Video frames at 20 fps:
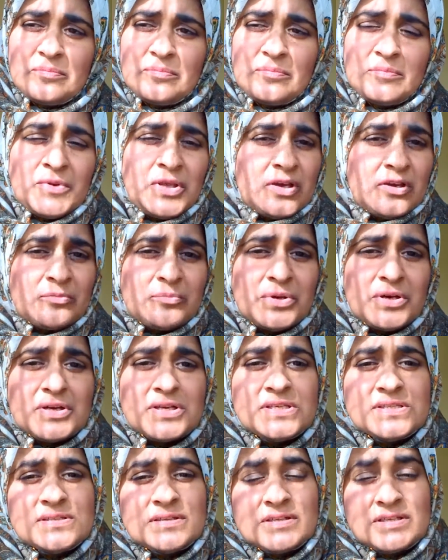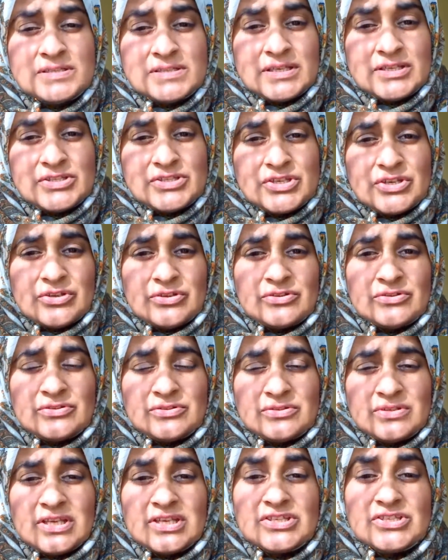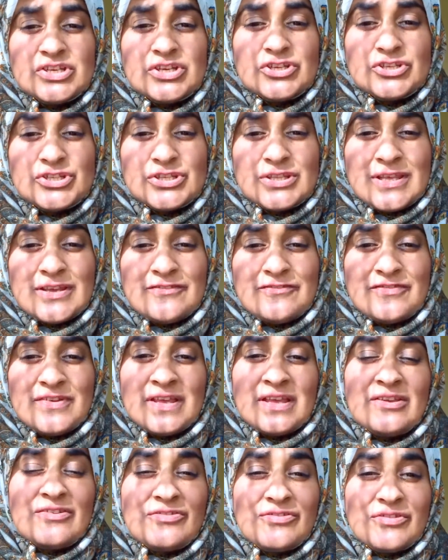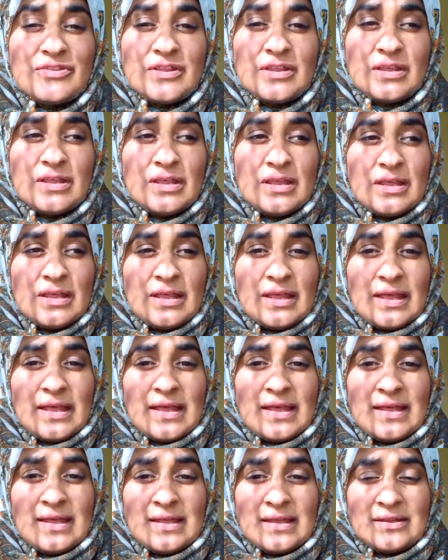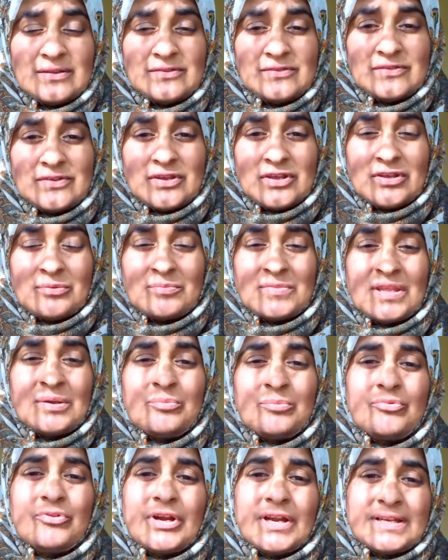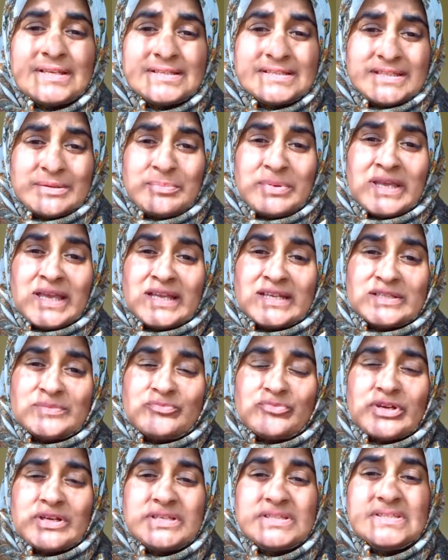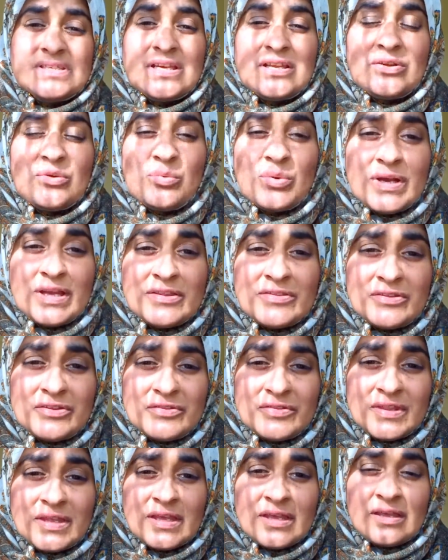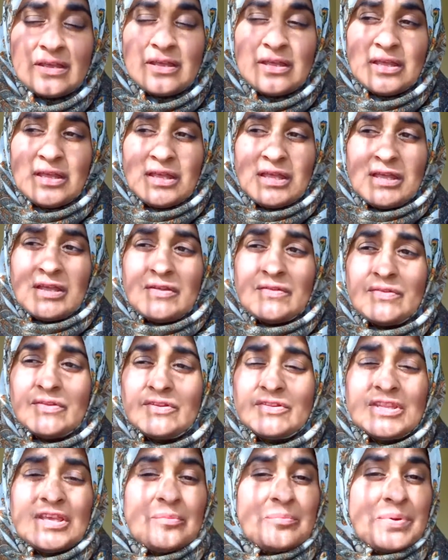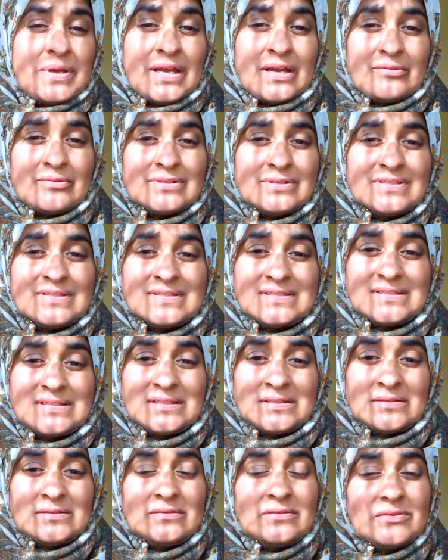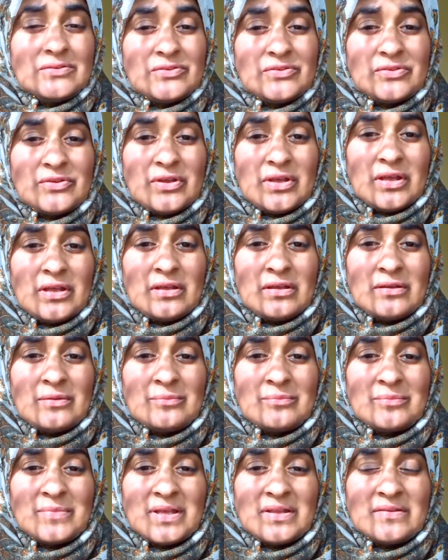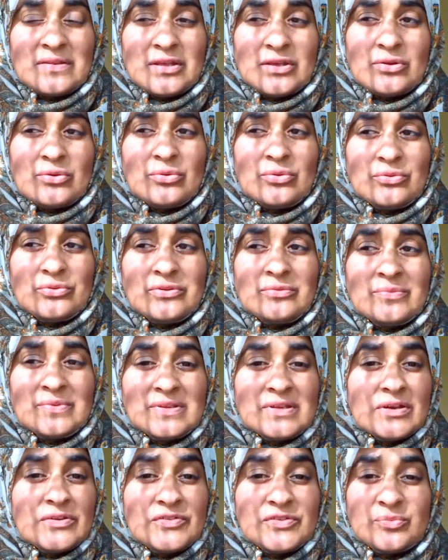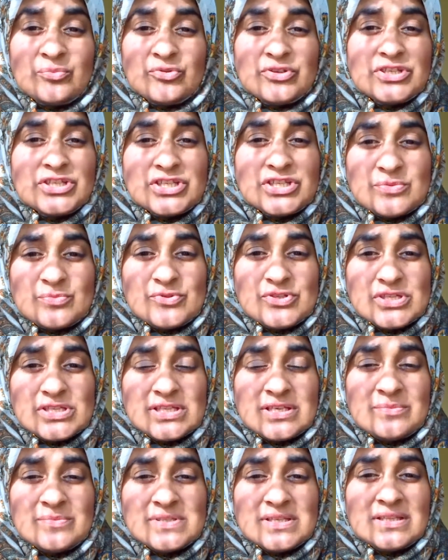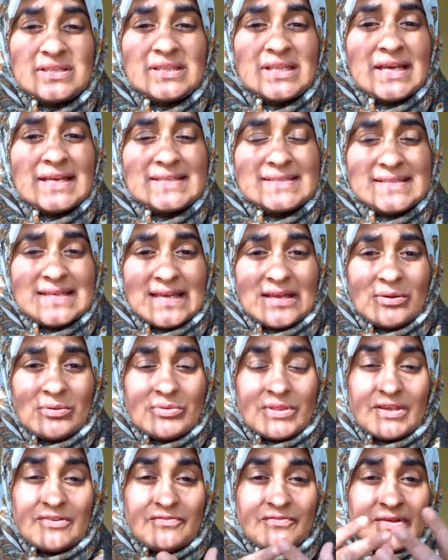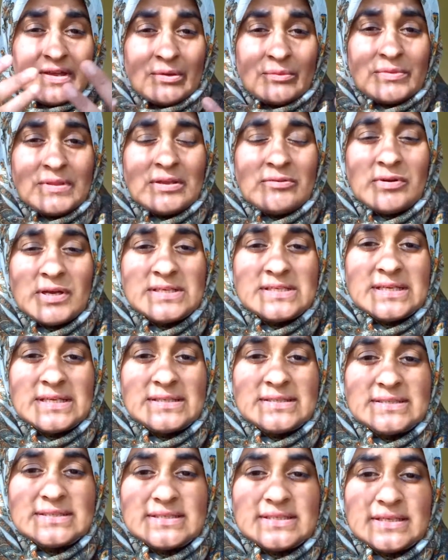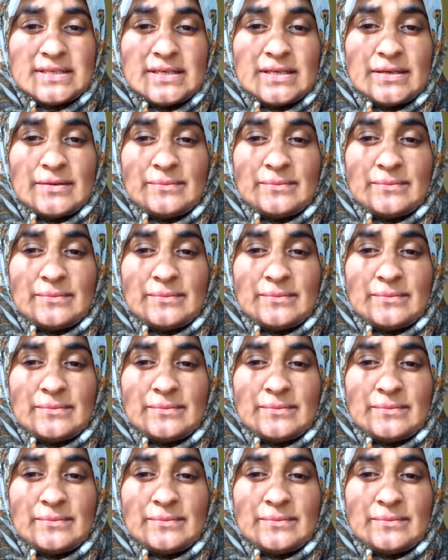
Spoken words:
young Pakistanis, they turned to their faith, and they began to practice it in a way that their parents didn't, and they called themselves British Muslims, and that's how they found their identity.